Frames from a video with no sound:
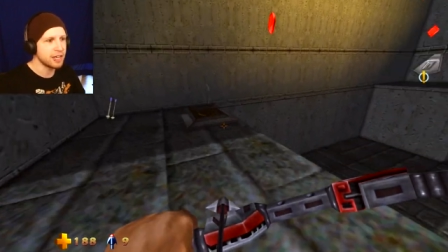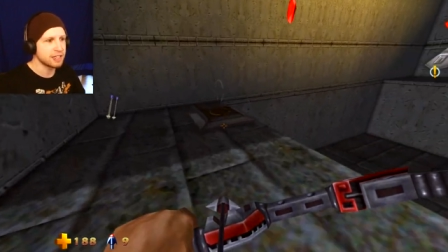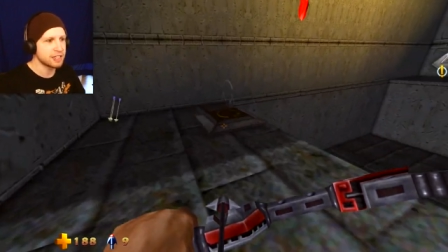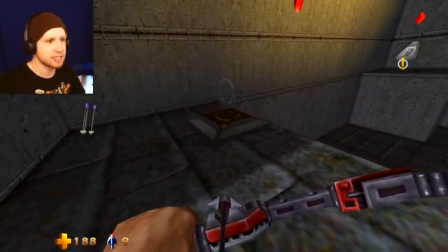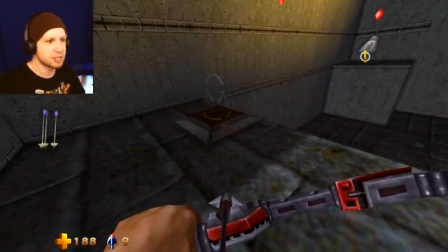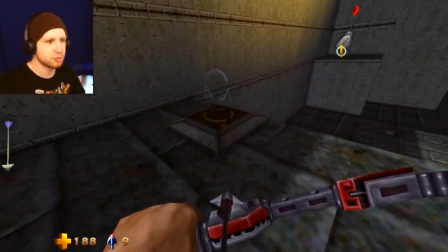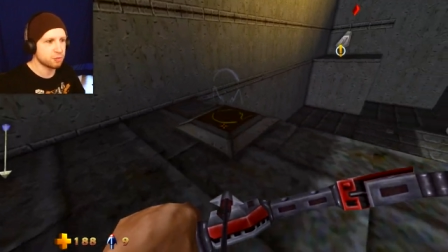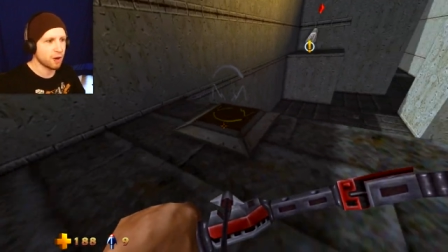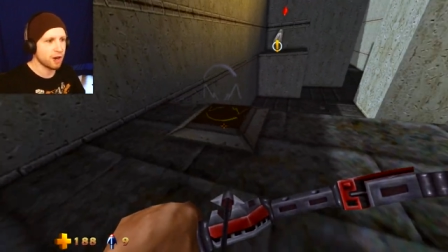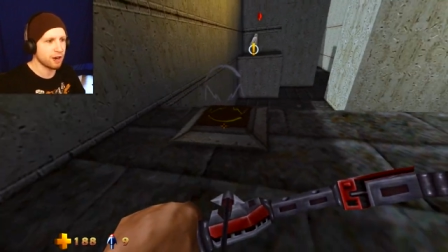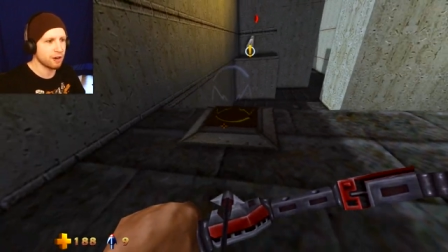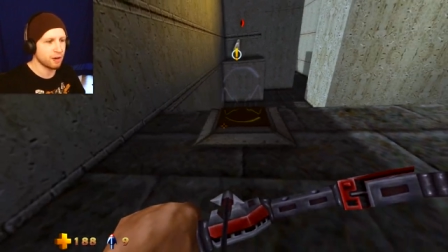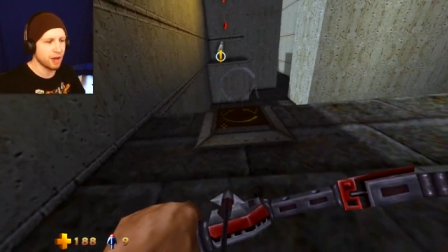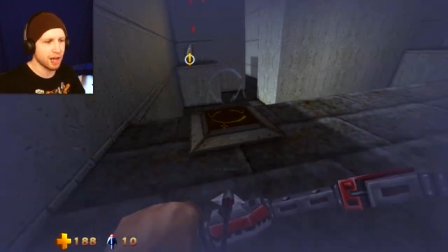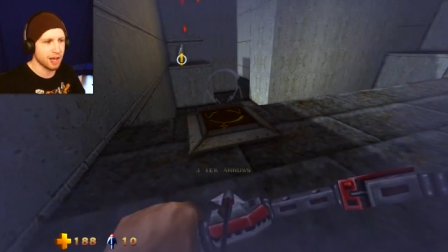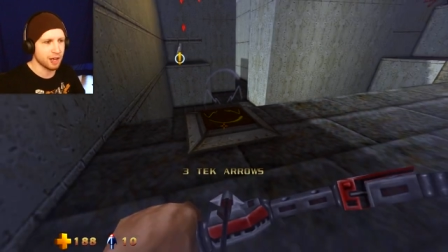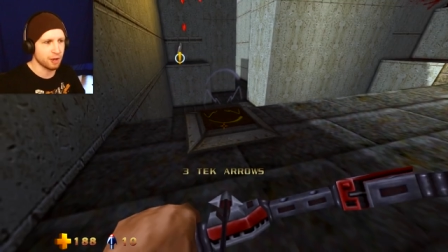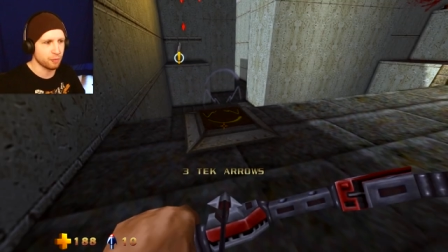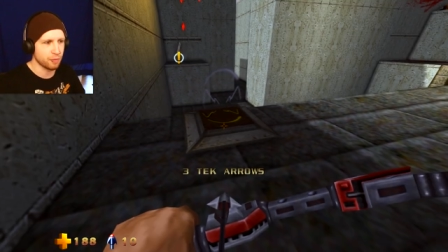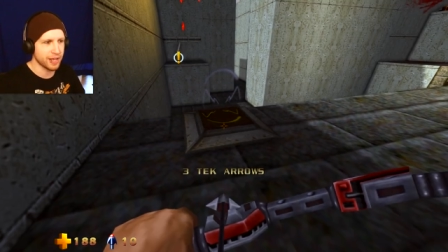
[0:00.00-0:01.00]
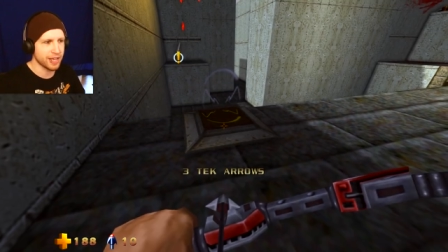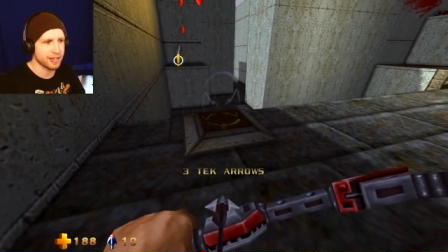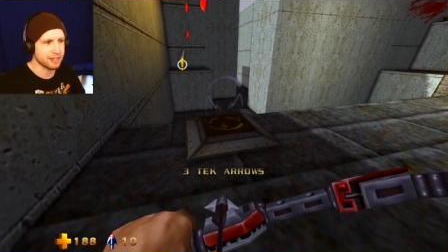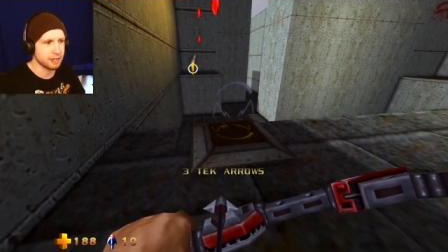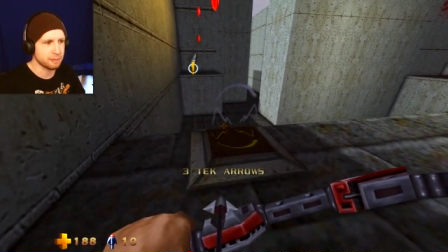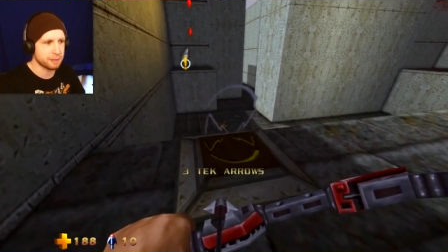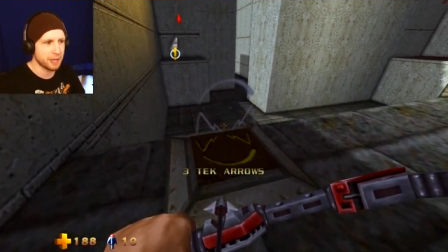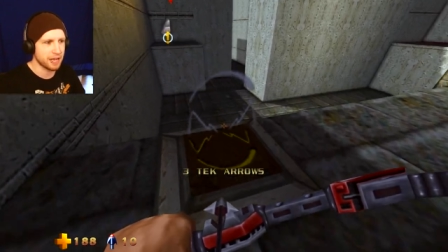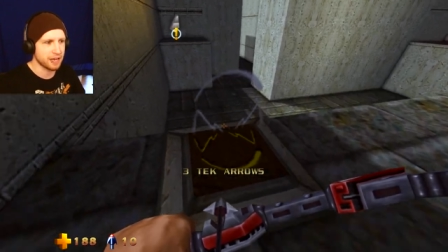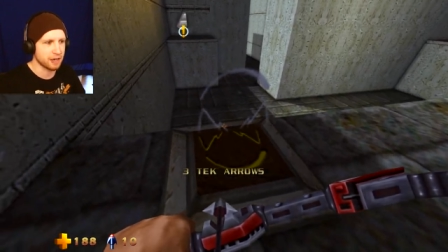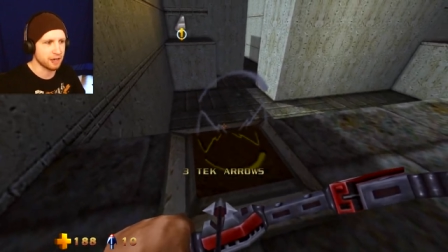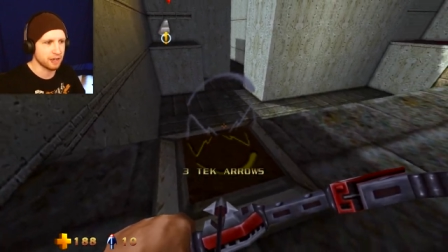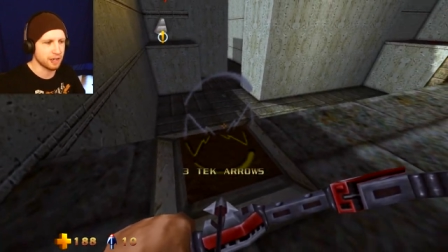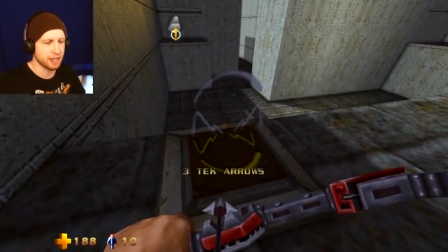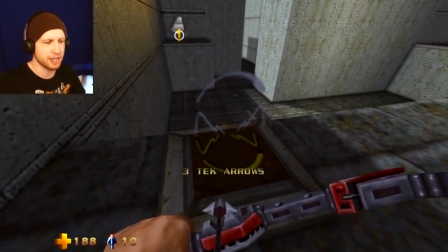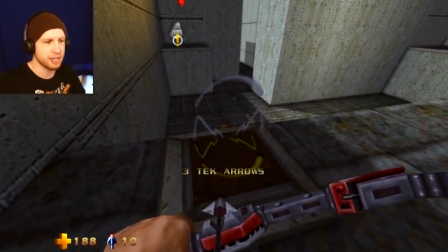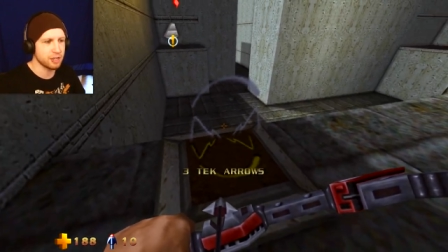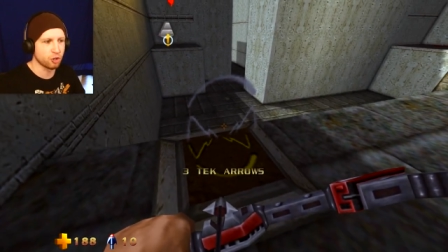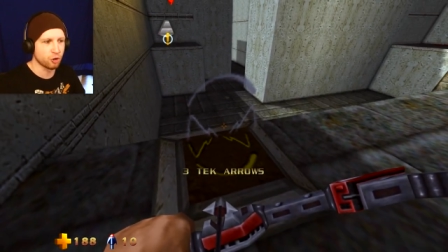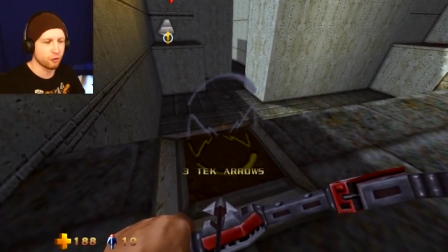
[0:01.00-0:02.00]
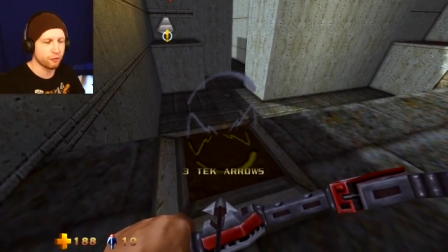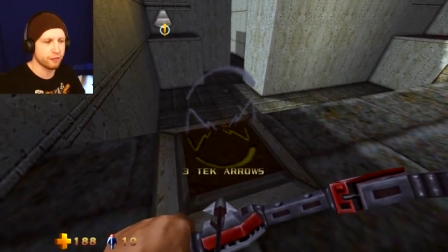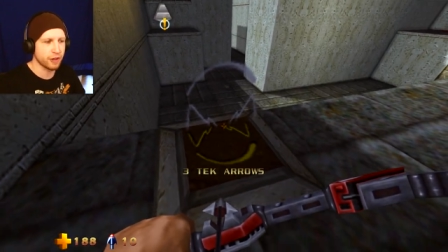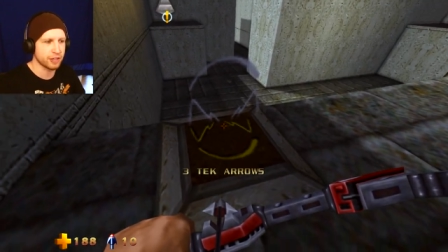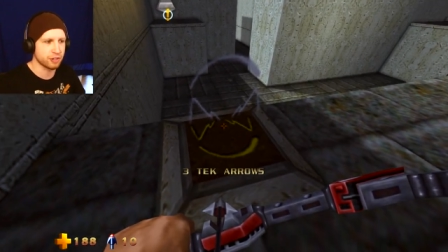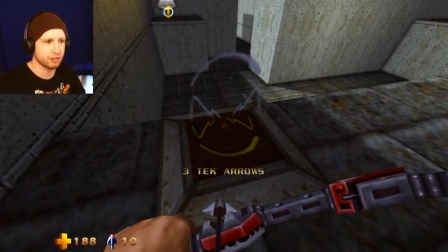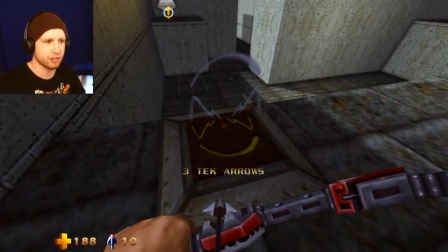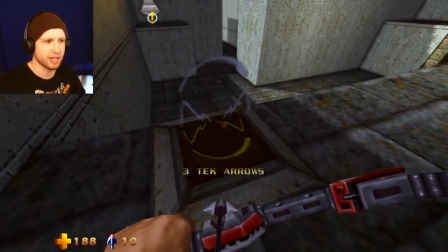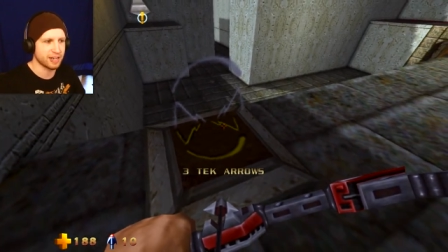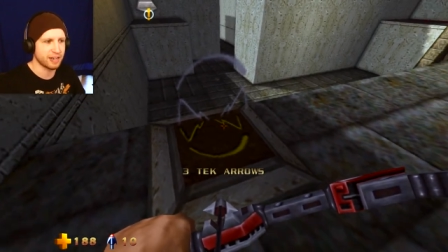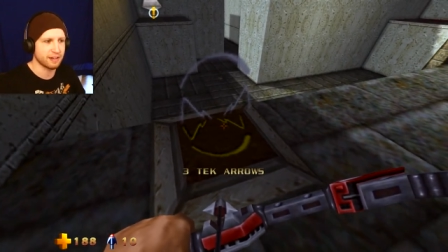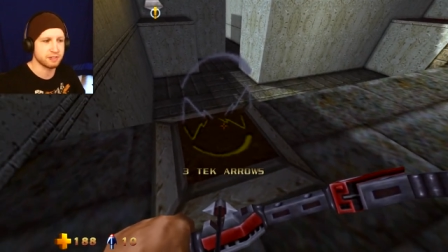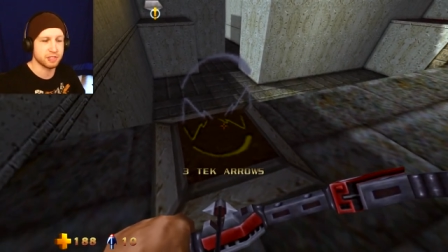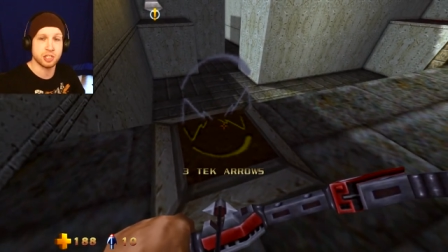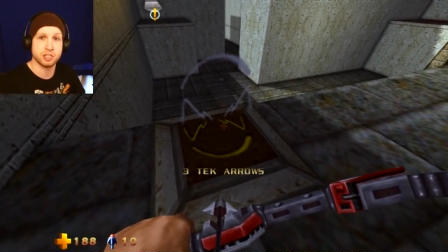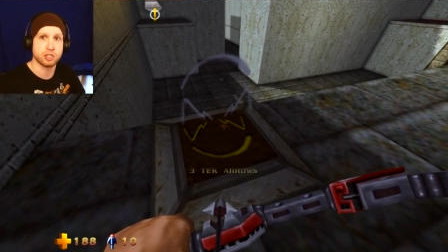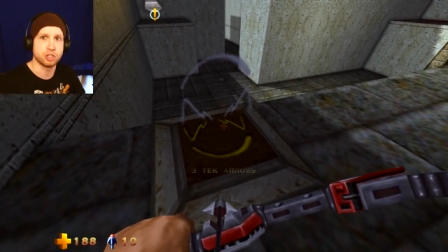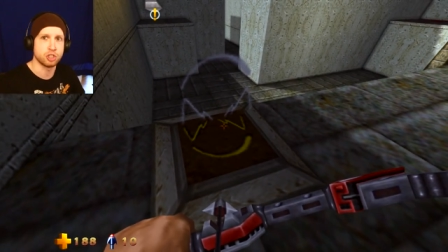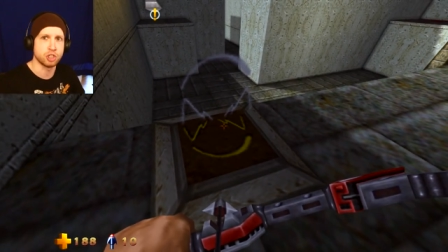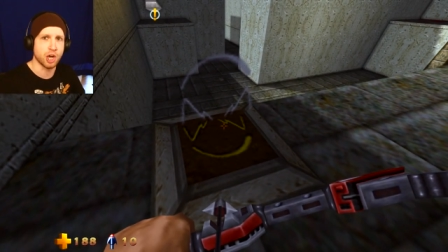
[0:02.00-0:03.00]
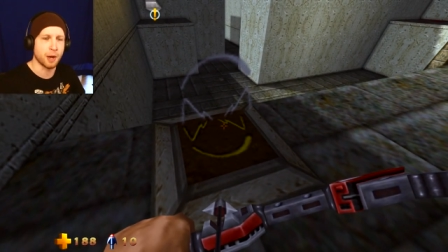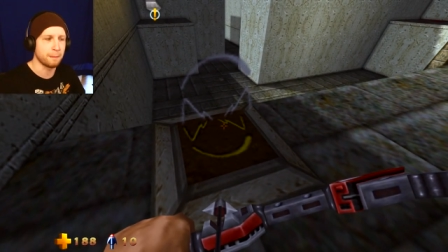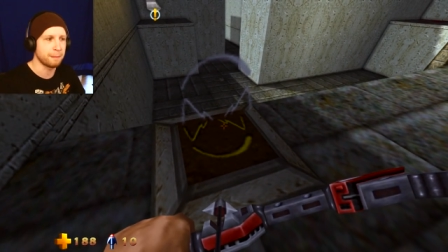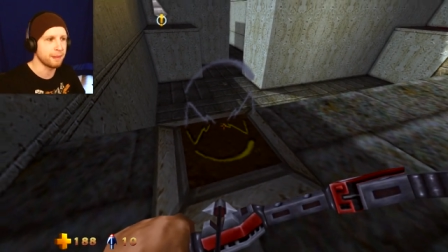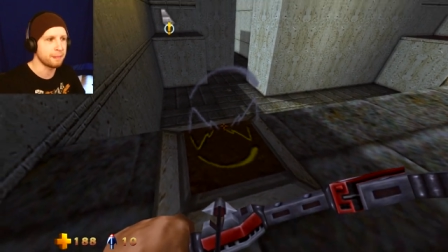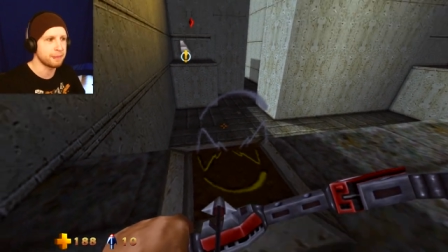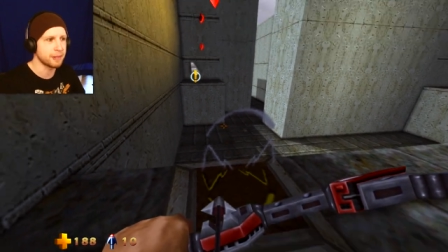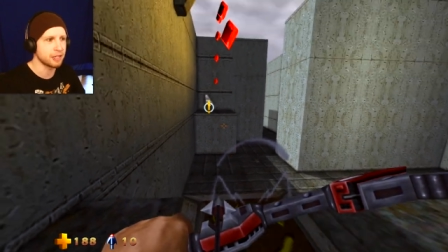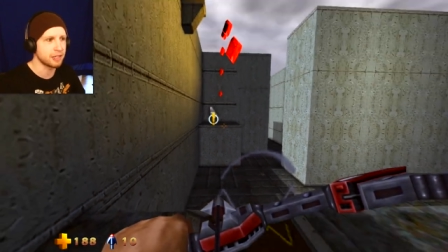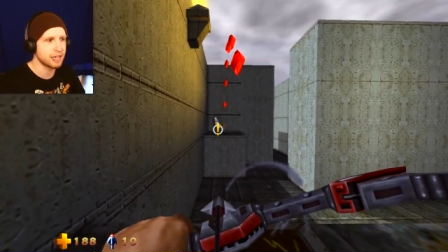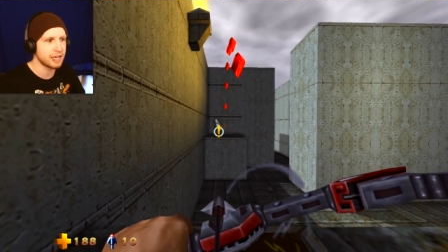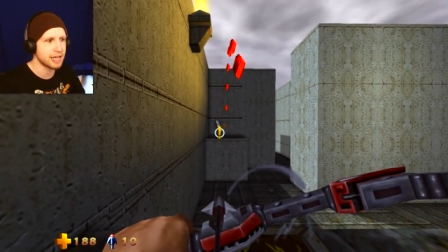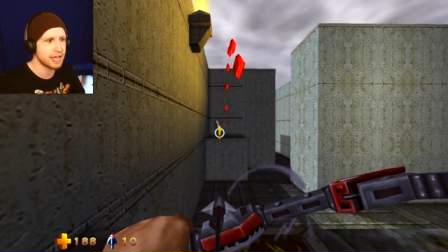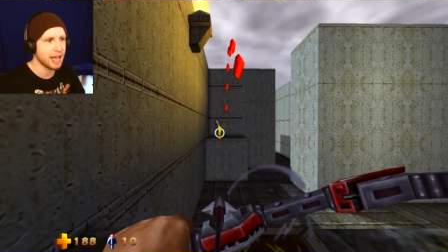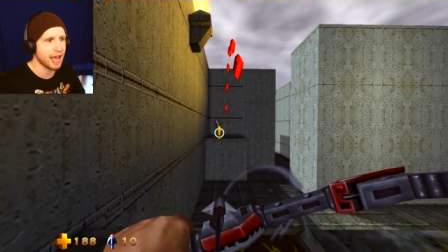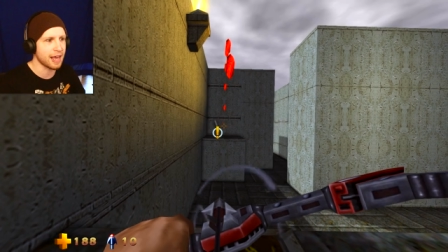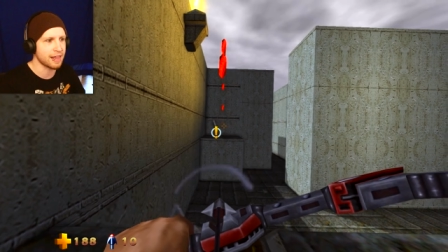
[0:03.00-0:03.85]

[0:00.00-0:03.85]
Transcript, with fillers: This is where uh, we end up getting an eagle feather that gives us a jump ability,